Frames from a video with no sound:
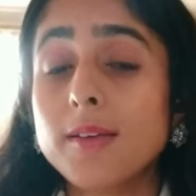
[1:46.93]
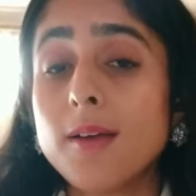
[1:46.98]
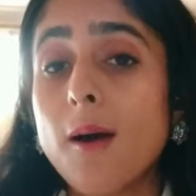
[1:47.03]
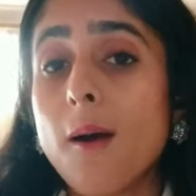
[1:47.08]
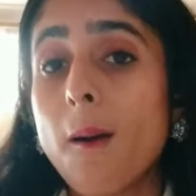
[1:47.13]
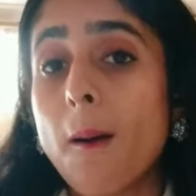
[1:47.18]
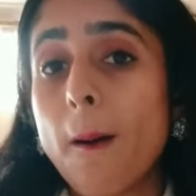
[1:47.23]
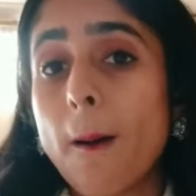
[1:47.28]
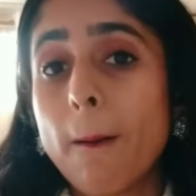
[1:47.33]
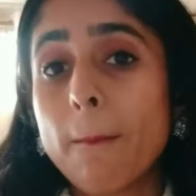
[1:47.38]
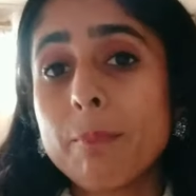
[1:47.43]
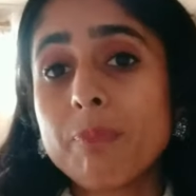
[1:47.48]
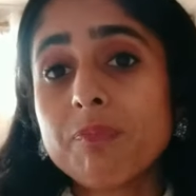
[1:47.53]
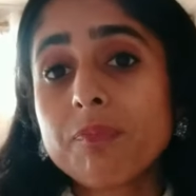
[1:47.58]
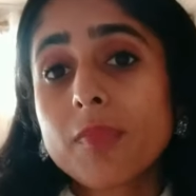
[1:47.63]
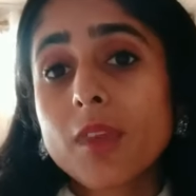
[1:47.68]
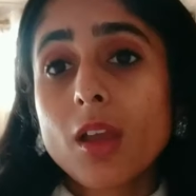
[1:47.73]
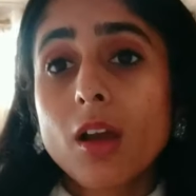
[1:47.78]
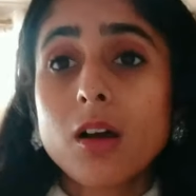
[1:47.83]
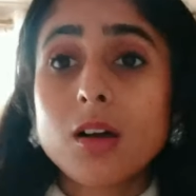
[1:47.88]
a
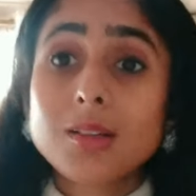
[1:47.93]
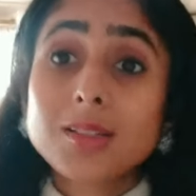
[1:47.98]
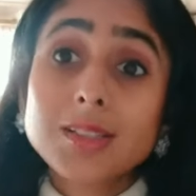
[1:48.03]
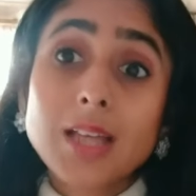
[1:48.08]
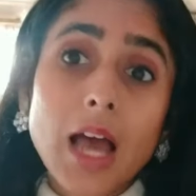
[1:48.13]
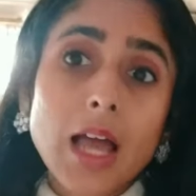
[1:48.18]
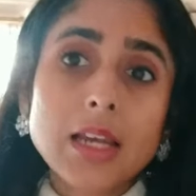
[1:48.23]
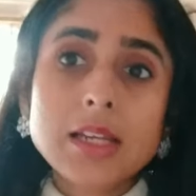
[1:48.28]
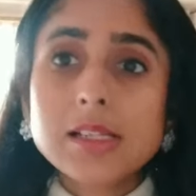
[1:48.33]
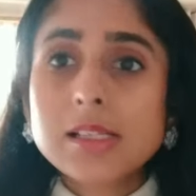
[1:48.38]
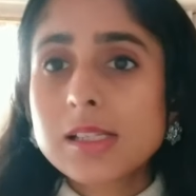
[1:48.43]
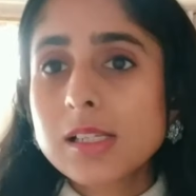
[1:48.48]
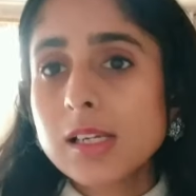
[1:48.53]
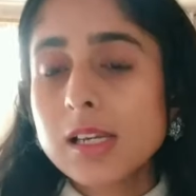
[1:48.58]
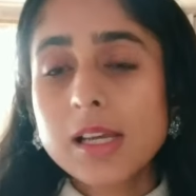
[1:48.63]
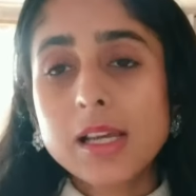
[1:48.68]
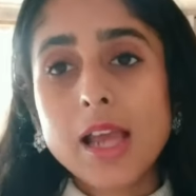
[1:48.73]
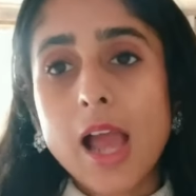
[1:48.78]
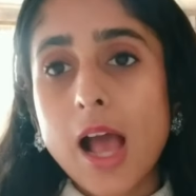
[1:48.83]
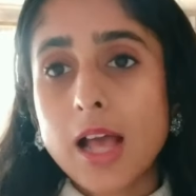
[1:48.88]

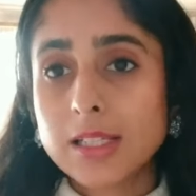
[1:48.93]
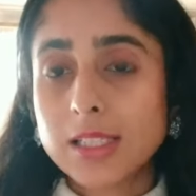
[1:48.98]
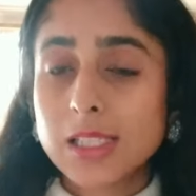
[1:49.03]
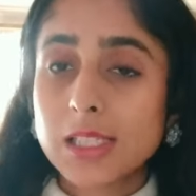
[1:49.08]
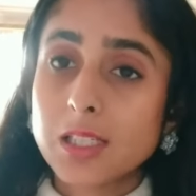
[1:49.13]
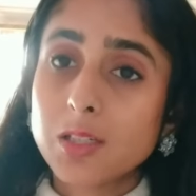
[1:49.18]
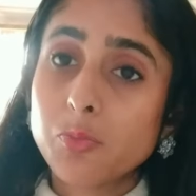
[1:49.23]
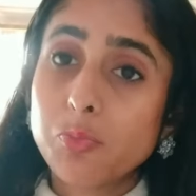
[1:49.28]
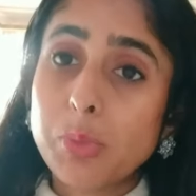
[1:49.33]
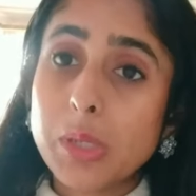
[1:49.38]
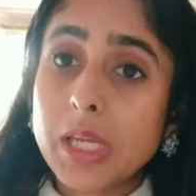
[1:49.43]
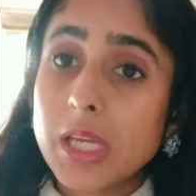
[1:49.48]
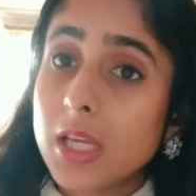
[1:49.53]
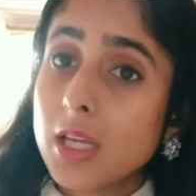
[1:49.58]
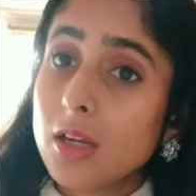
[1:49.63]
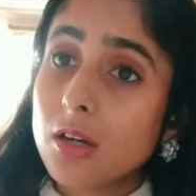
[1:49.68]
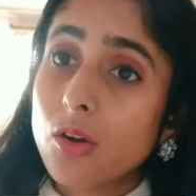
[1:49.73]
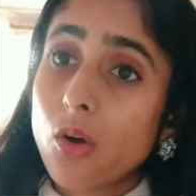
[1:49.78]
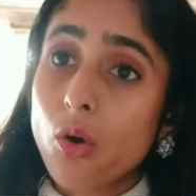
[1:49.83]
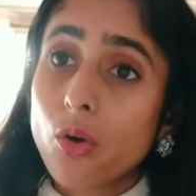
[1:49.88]
salicylic acid
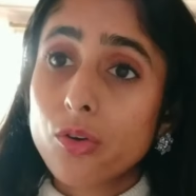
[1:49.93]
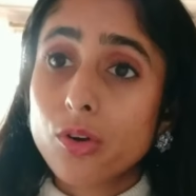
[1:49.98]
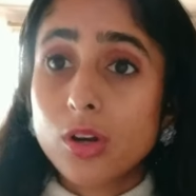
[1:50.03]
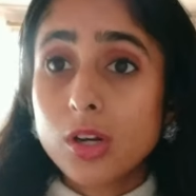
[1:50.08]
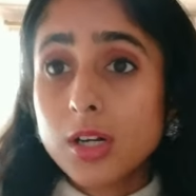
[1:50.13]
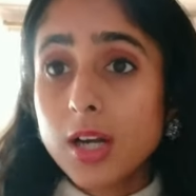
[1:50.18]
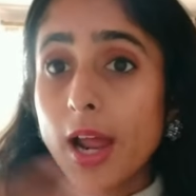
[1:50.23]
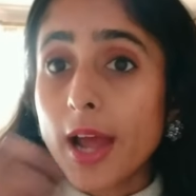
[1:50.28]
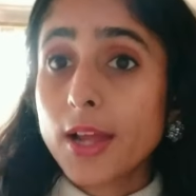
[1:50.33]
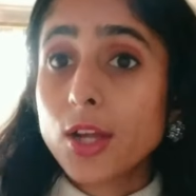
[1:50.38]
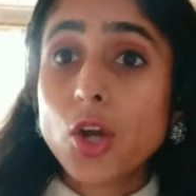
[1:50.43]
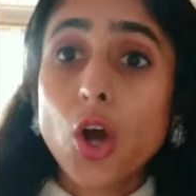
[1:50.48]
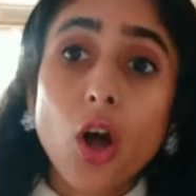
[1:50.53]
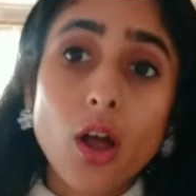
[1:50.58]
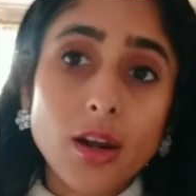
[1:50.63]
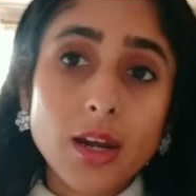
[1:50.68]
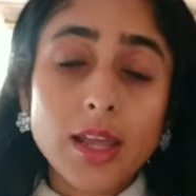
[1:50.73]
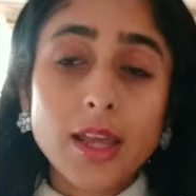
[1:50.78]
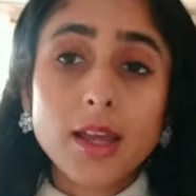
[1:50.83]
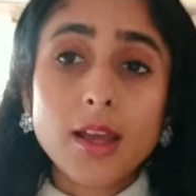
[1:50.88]
peel or a
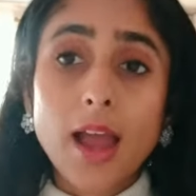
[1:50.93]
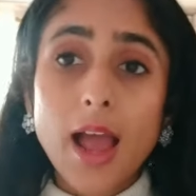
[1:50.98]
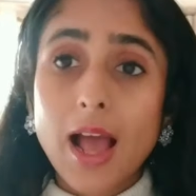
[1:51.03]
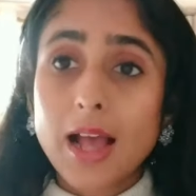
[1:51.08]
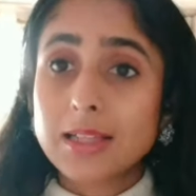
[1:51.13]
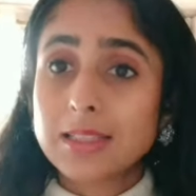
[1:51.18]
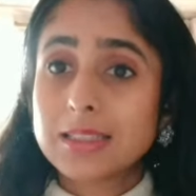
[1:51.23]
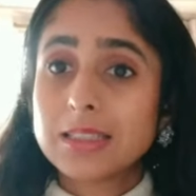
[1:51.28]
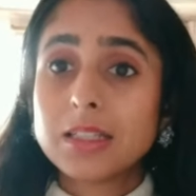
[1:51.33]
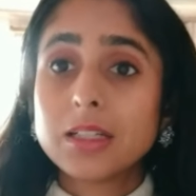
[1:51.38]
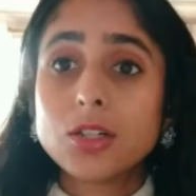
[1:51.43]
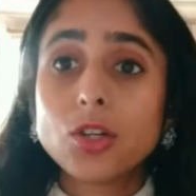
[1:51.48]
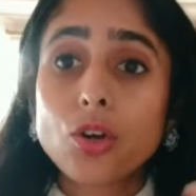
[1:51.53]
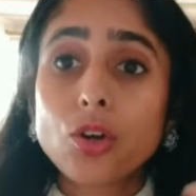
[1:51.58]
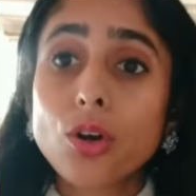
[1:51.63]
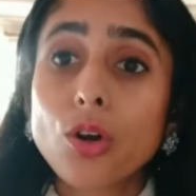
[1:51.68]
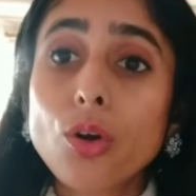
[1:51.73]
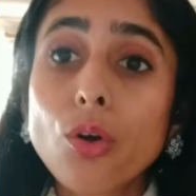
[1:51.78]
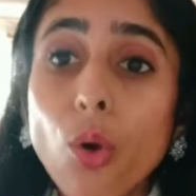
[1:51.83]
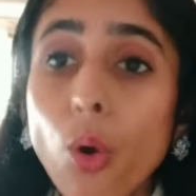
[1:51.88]
glycolic acid or
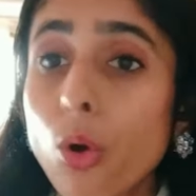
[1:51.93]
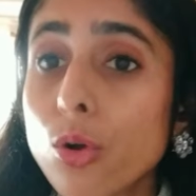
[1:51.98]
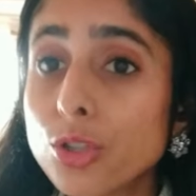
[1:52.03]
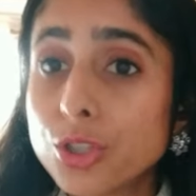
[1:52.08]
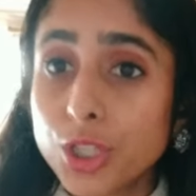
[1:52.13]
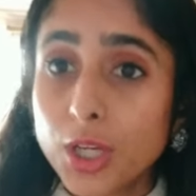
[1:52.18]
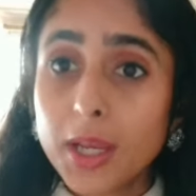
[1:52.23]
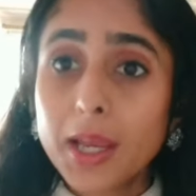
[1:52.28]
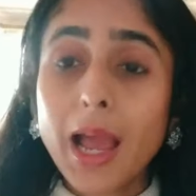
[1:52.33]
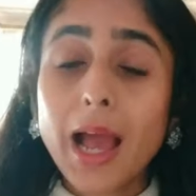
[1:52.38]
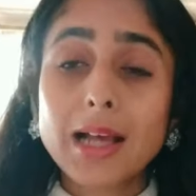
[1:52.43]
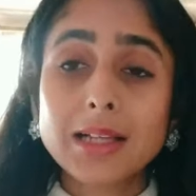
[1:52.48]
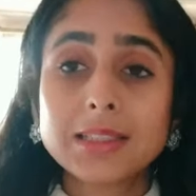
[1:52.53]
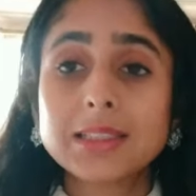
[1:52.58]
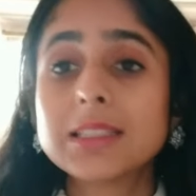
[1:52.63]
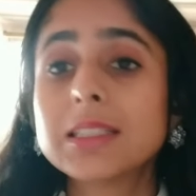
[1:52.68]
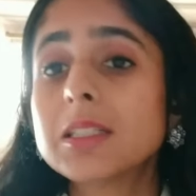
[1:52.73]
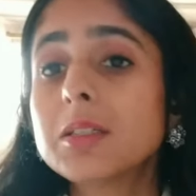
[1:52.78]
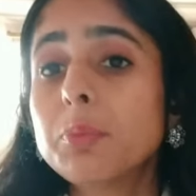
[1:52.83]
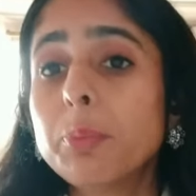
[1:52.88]
a kojic
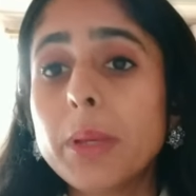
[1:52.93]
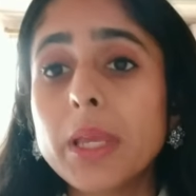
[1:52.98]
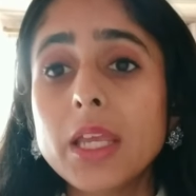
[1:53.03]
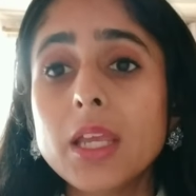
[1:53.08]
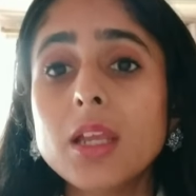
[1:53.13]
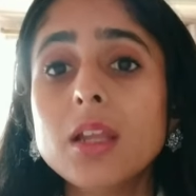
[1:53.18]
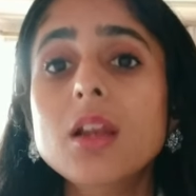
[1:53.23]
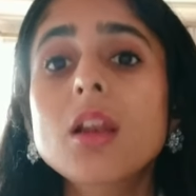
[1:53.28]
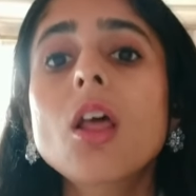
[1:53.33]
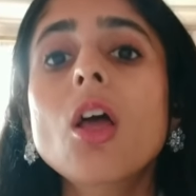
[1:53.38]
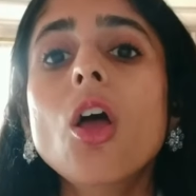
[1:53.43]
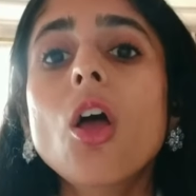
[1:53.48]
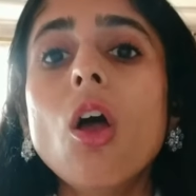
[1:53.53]
acid peel,